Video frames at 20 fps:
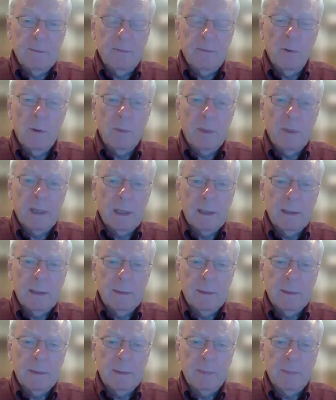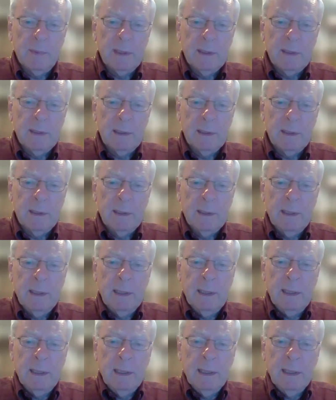forming it, but
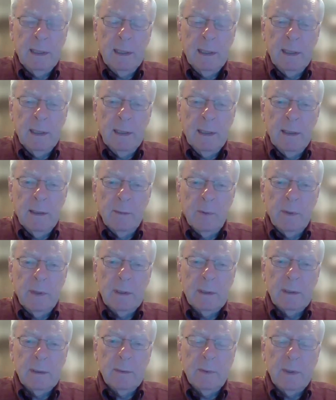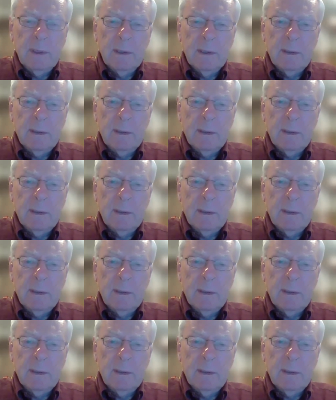we had